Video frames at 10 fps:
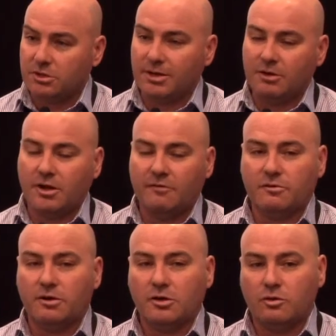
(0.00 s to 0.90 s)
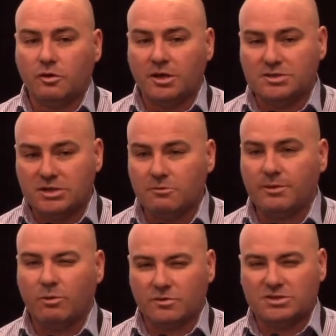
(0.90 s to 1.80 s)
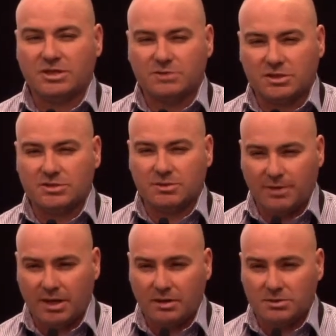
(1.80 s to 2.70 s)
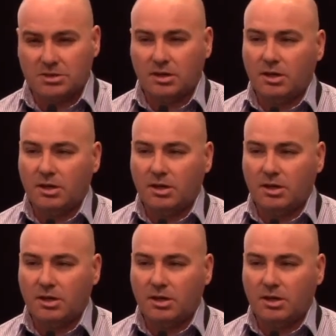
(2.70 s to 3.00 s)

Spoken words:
You may not have a good idea about what the subject is about.